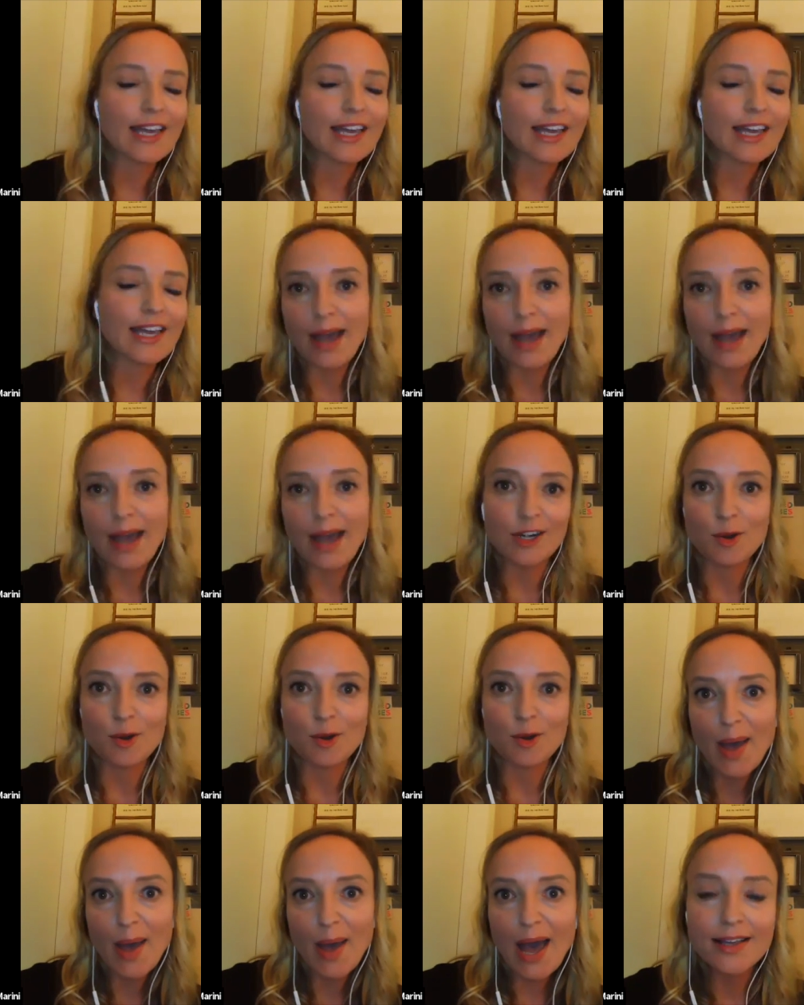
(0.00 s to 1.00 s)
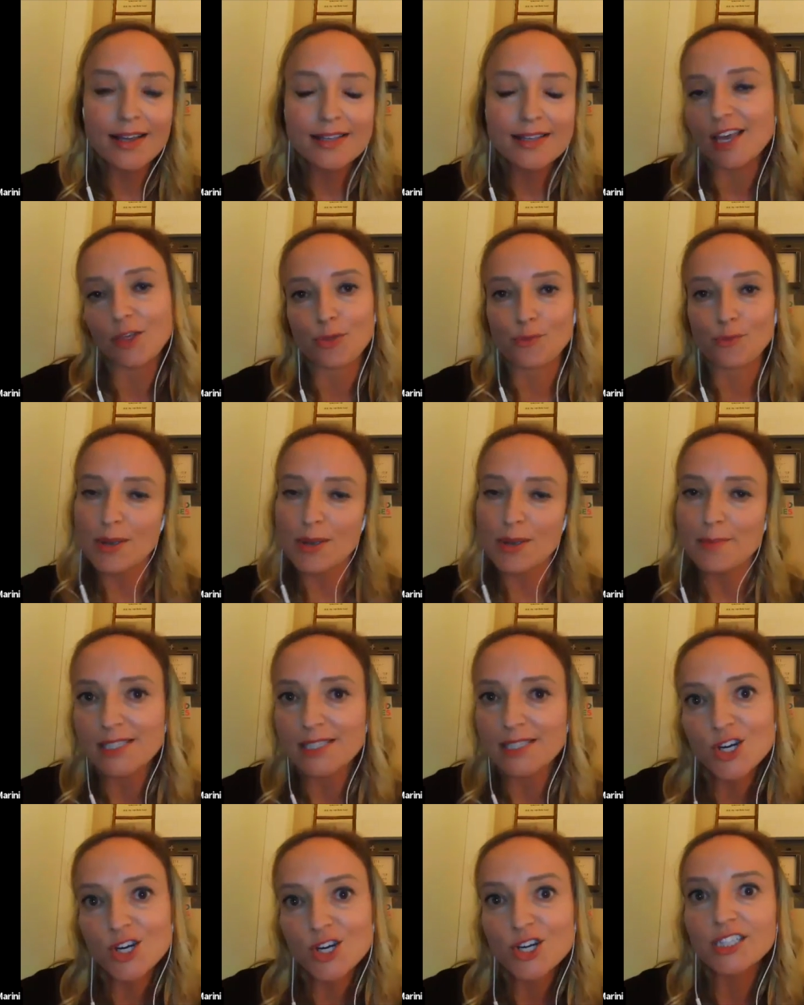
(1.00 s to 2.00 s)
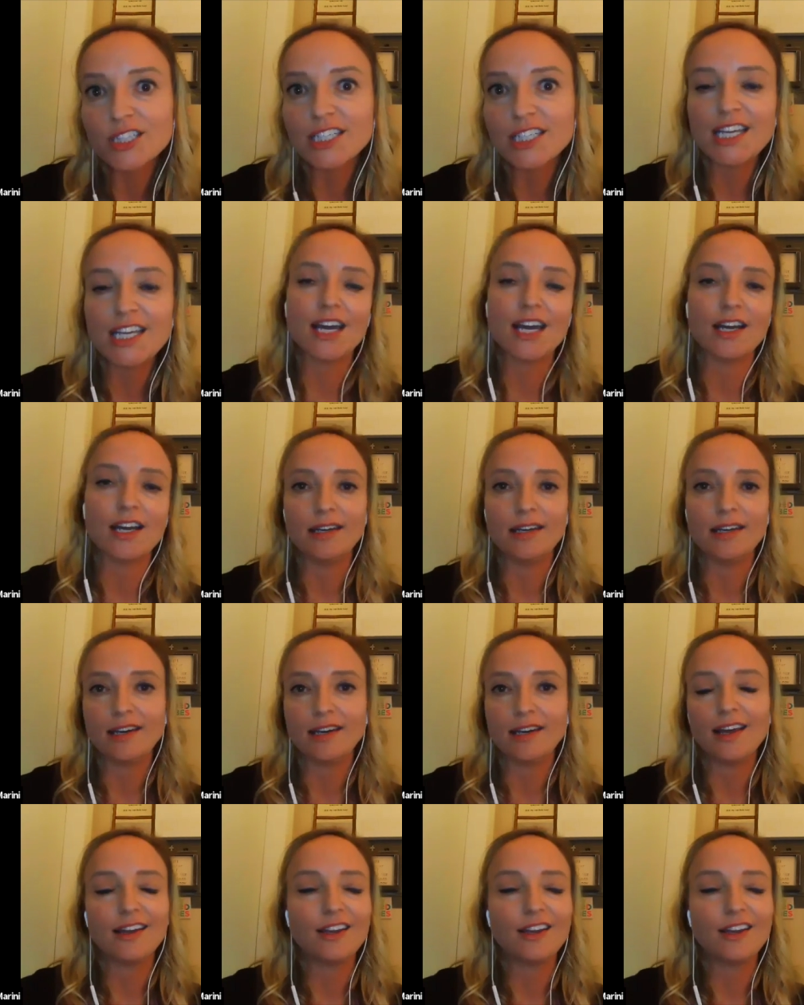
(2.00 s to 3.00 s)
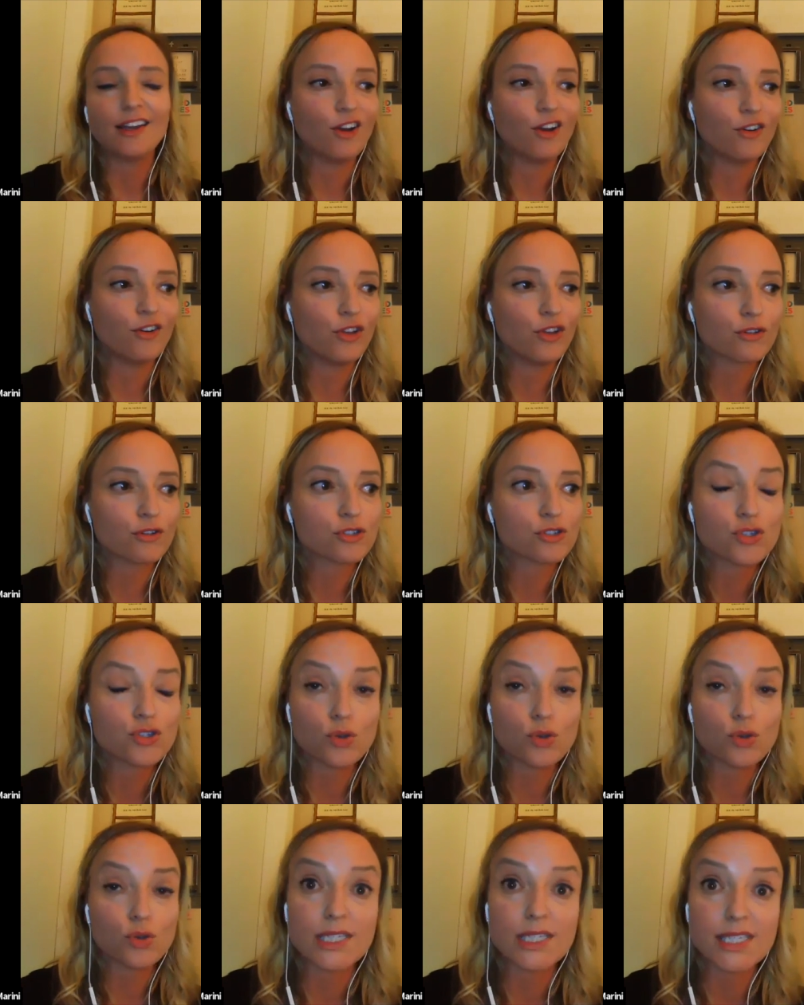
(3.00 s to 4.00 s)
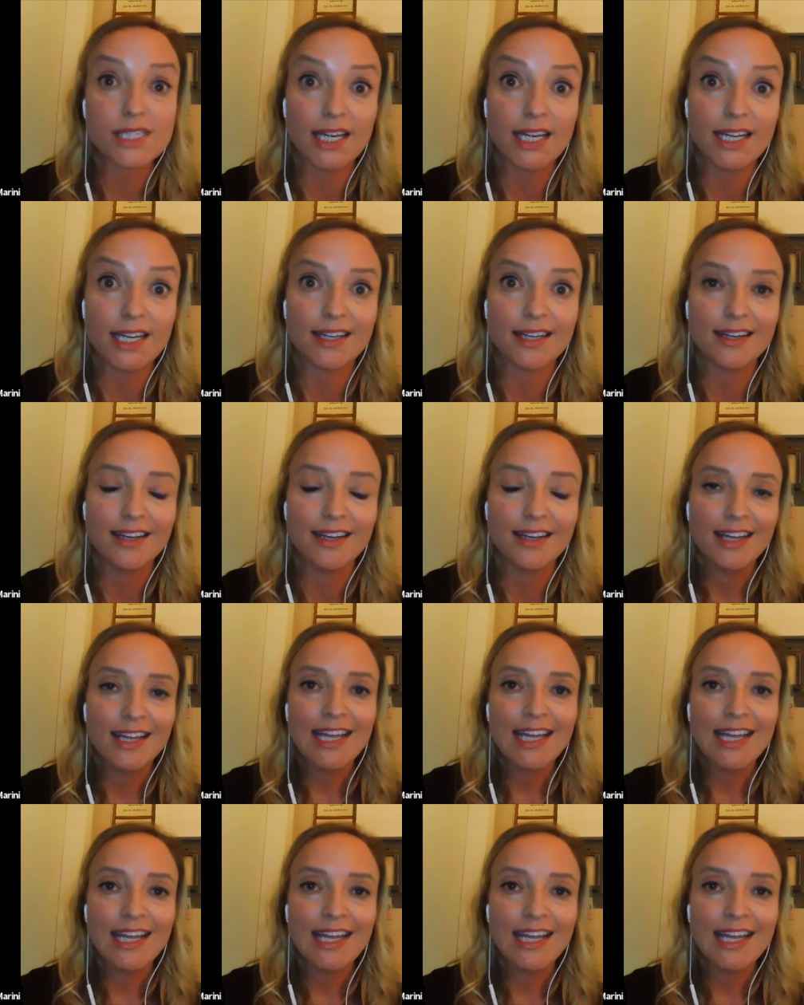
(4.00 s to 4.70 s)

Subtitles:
Like you're packing your bags like 3 months early and, you know, you're just so excited.